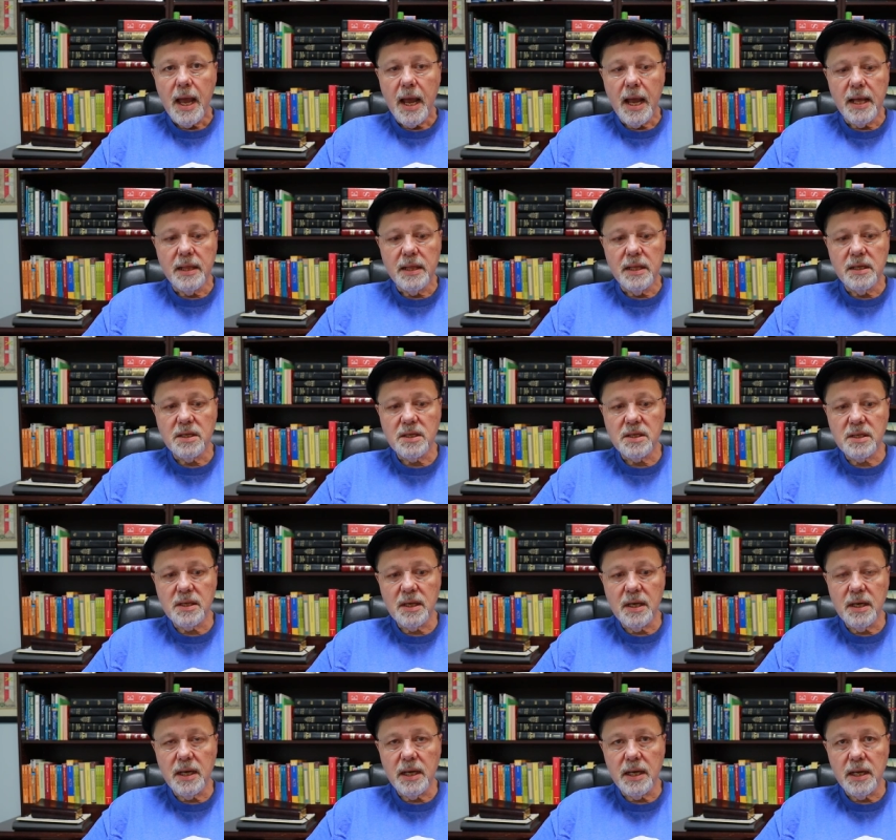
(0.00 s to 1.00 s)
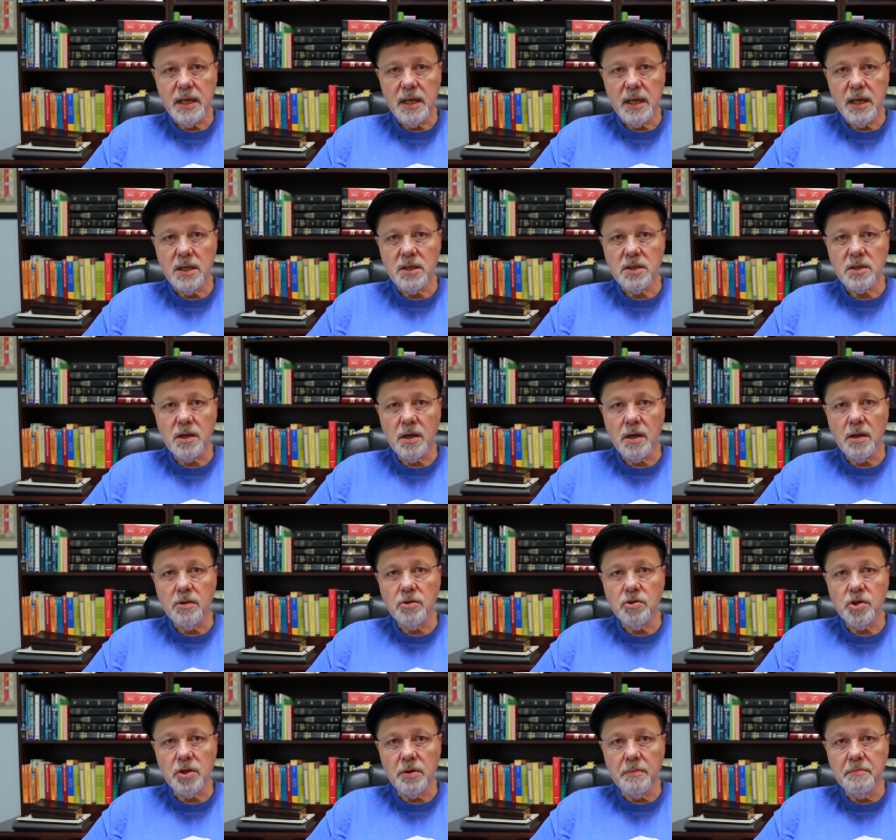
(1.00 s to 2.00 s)
And this city is
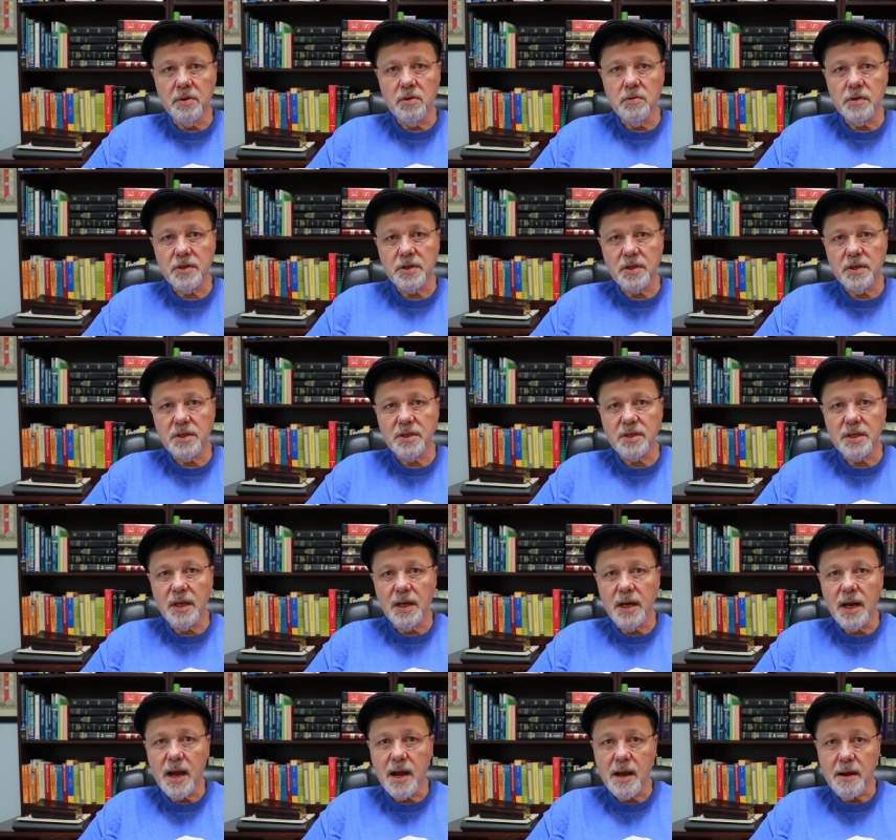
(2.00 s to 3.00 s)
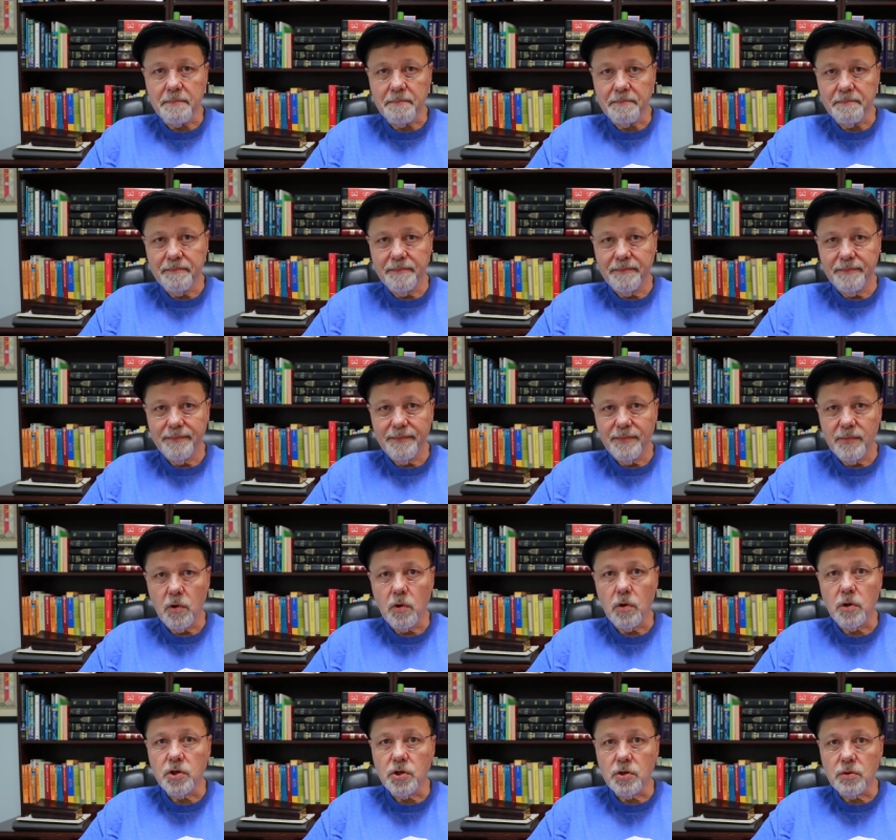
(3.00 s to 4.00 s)
called Jebus Salam,
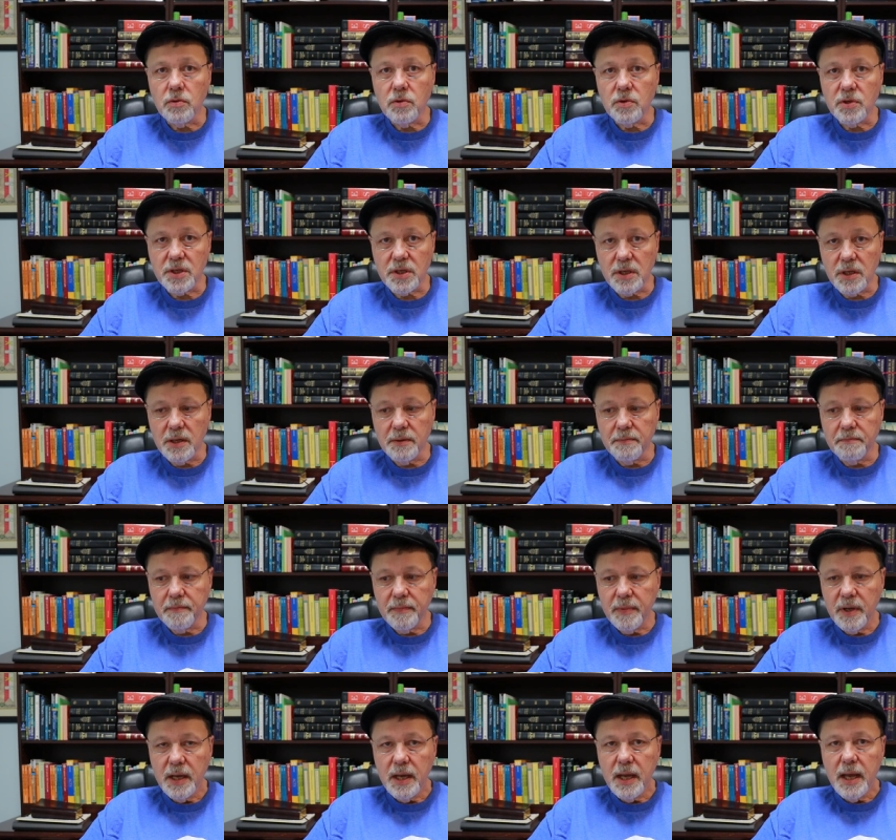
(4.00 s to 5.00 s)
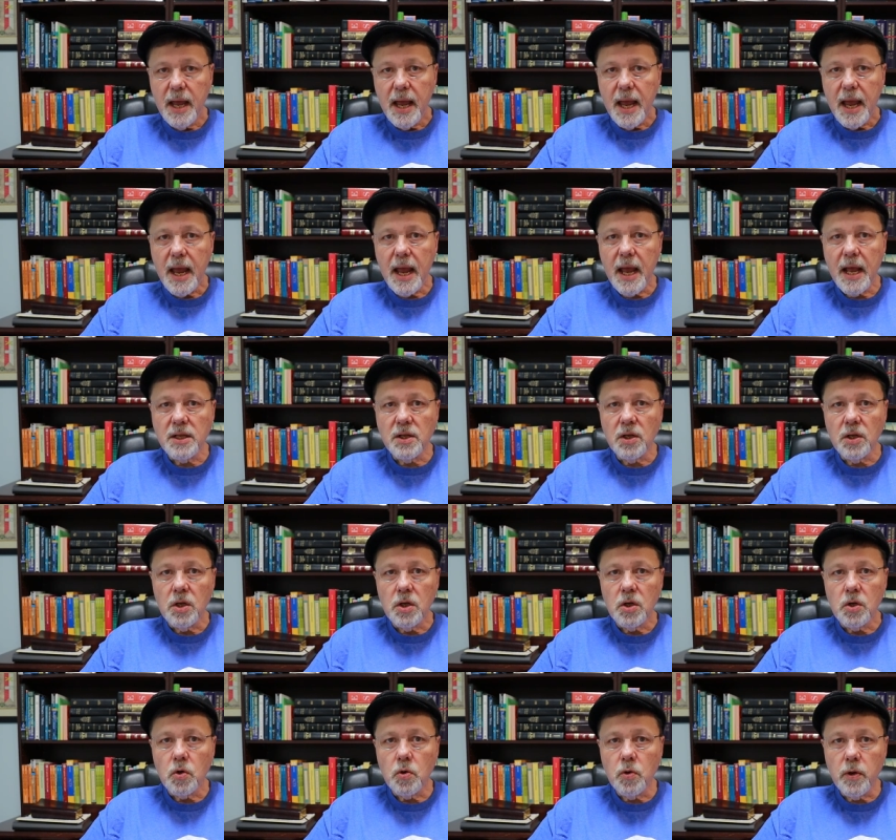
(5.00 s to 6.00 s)
or Jerusalem, and
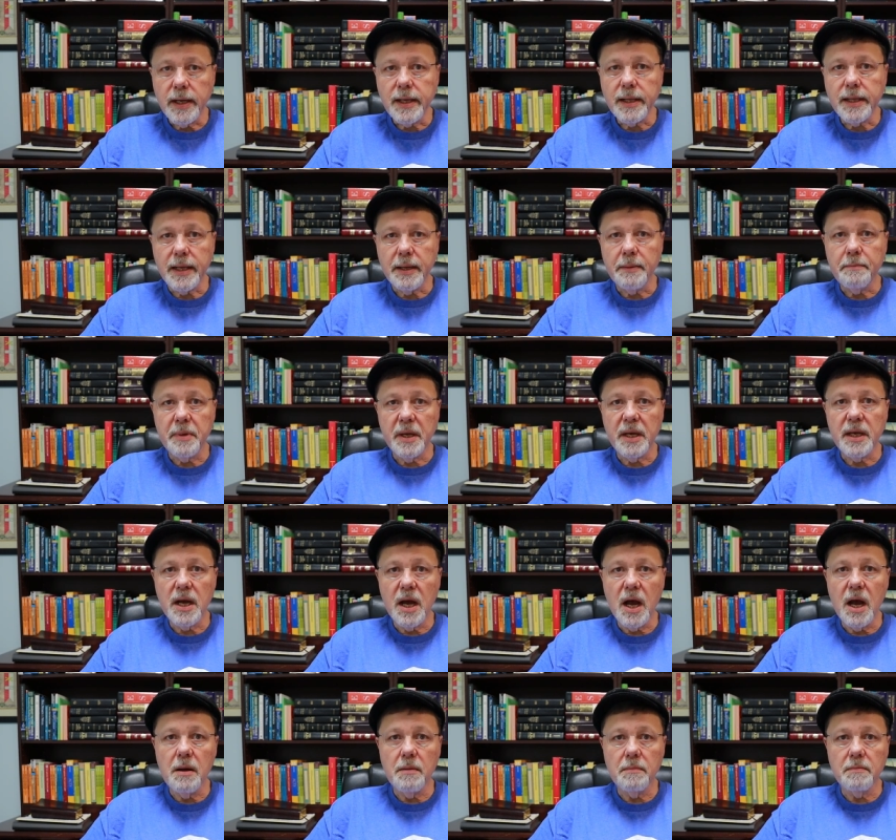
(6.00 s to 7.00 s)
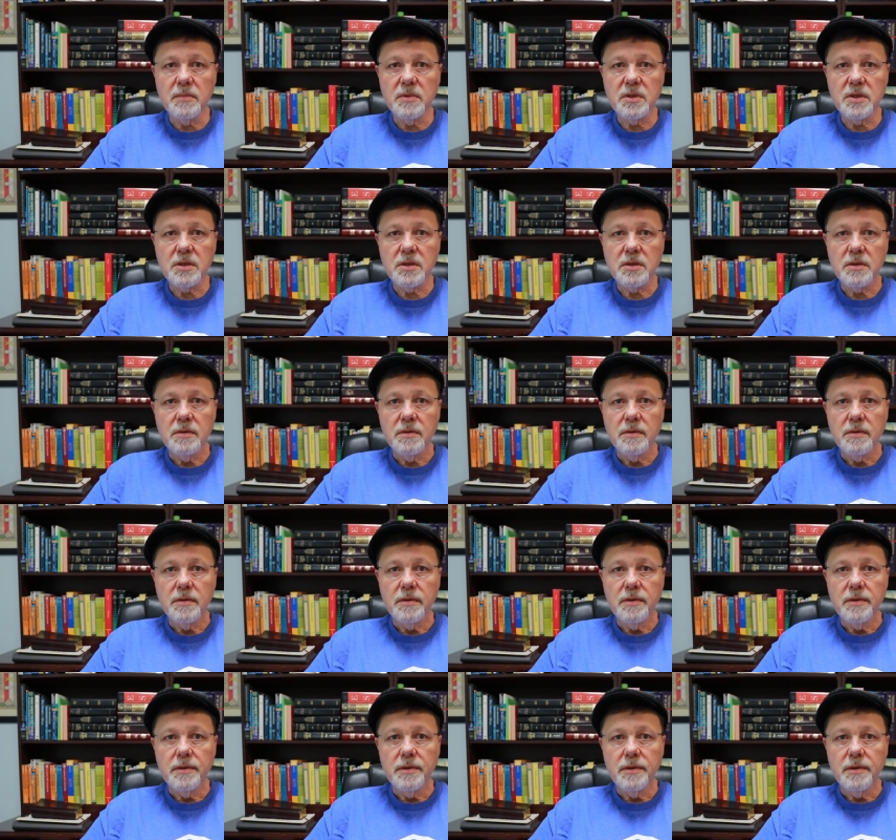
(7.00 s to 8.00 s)
quickly becomes
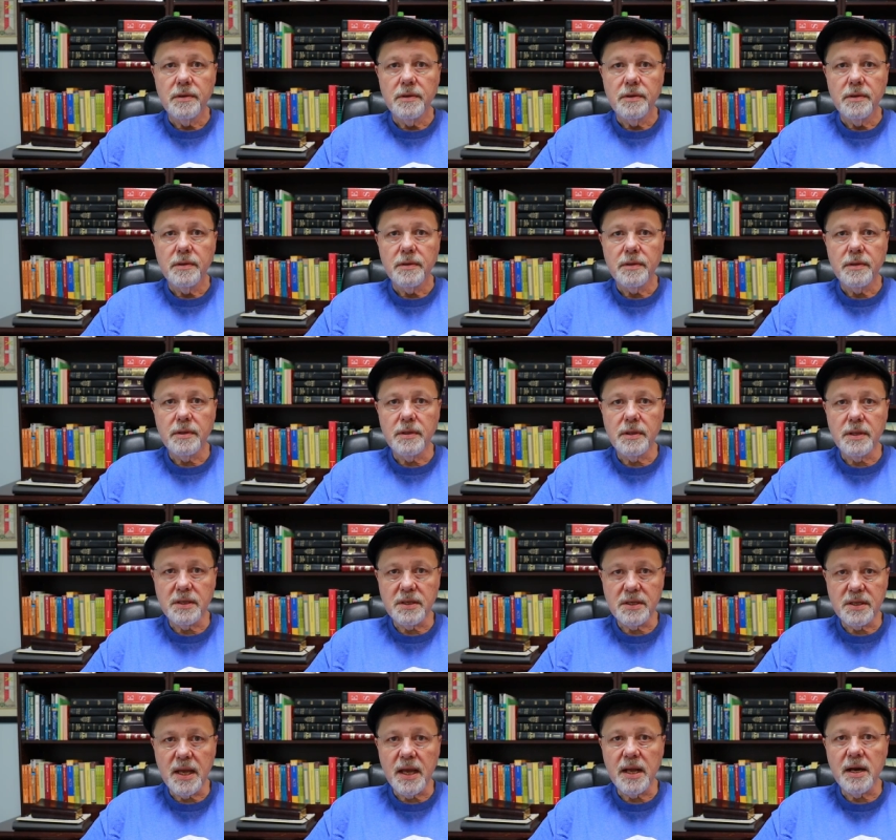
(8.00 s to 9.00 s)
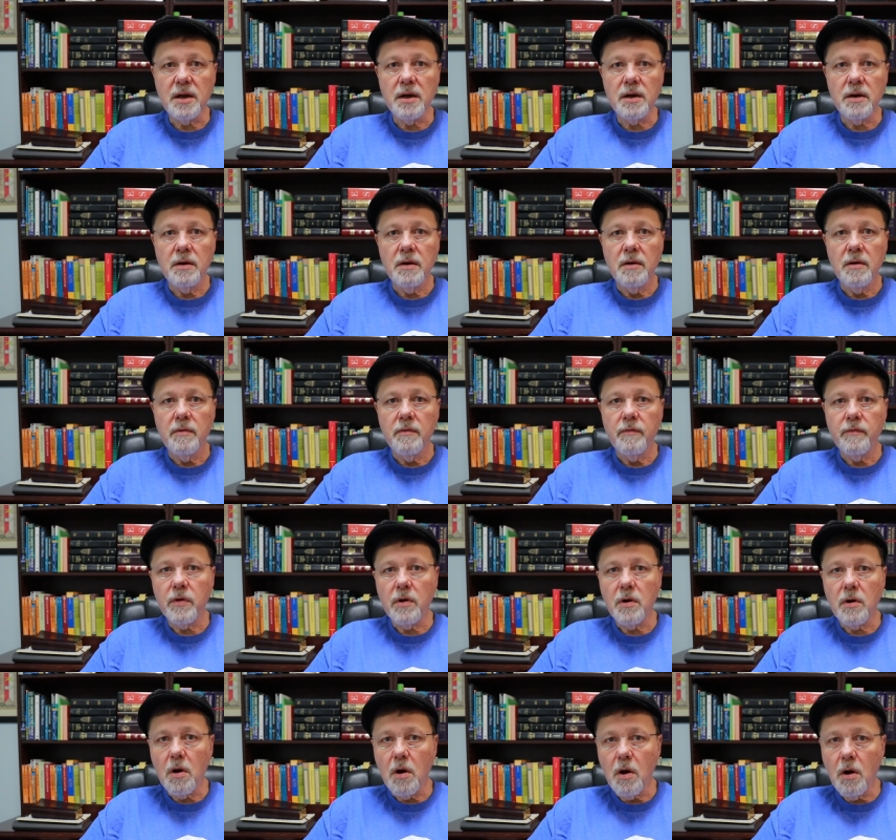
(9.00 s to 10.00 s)
the center
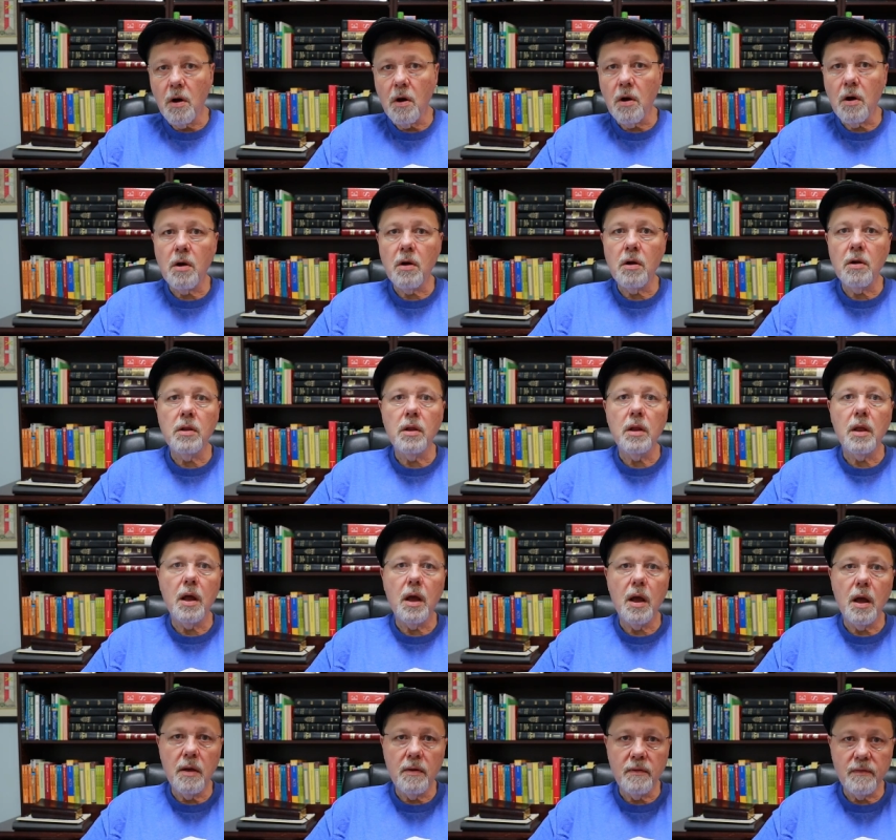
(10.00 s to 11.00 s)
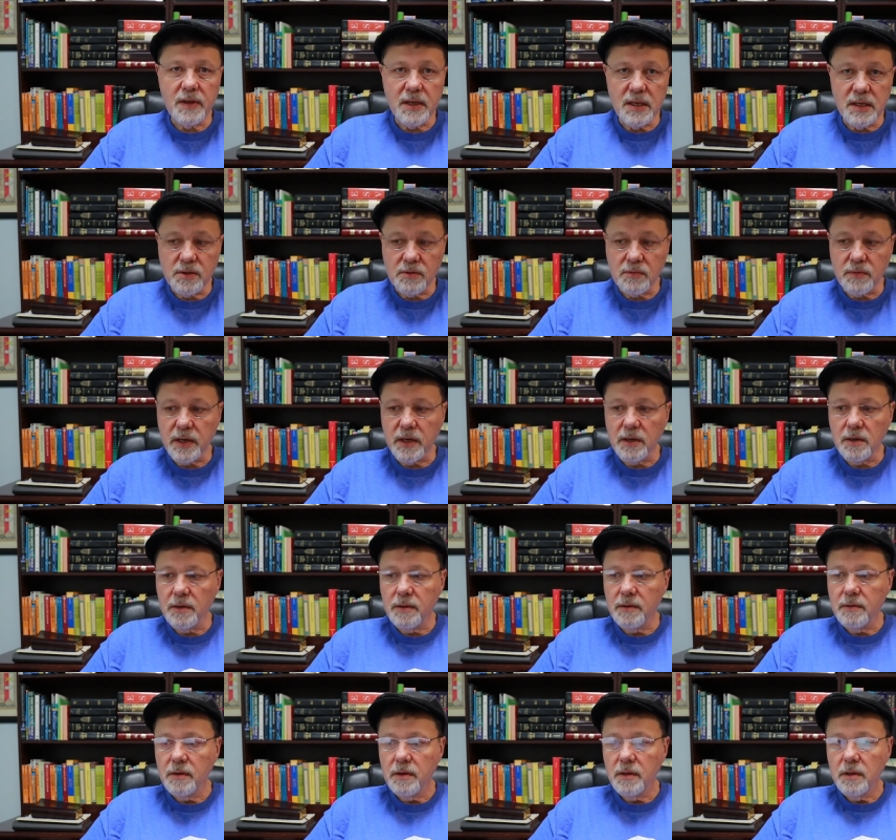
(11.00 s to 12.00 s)
for all of Israel,
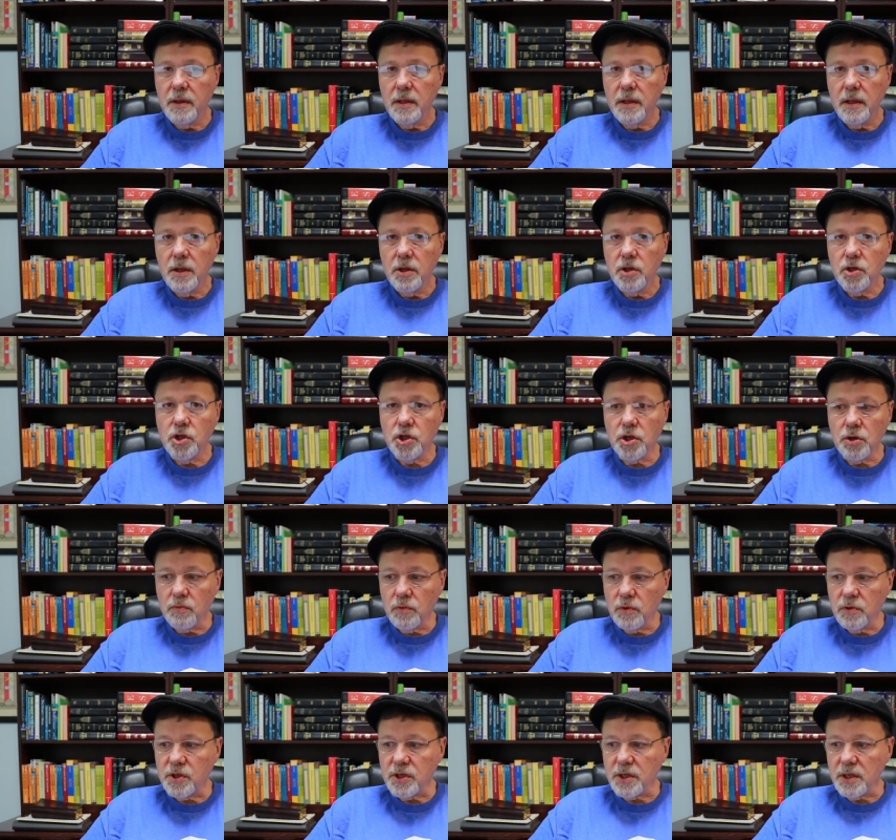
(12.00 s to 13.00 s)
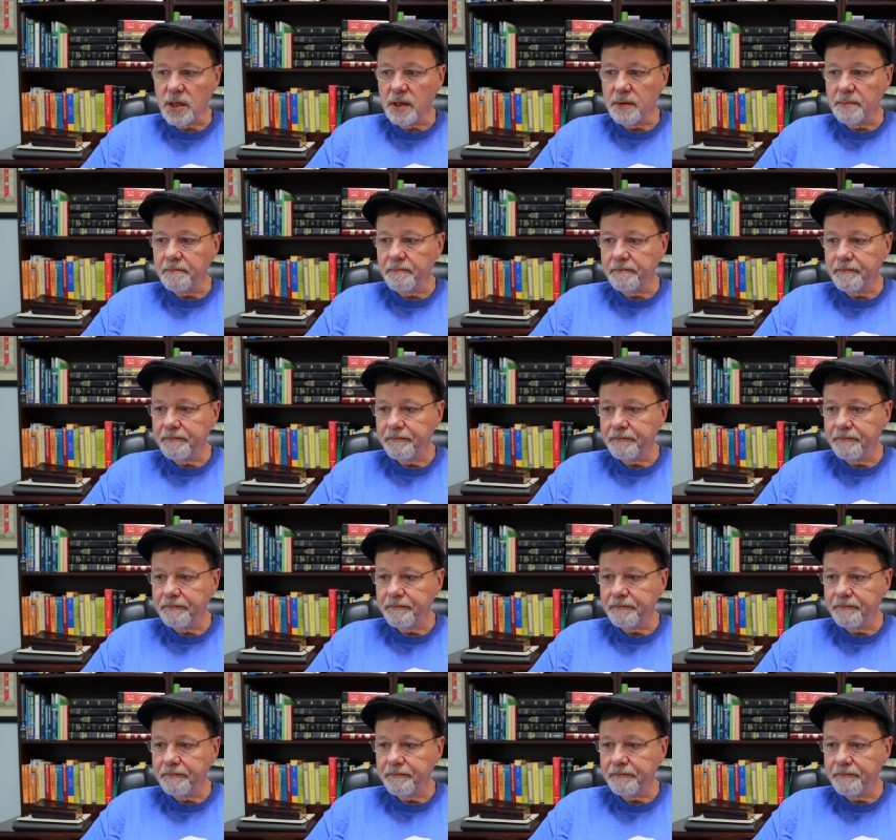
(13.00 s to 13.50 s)
Jerusalem.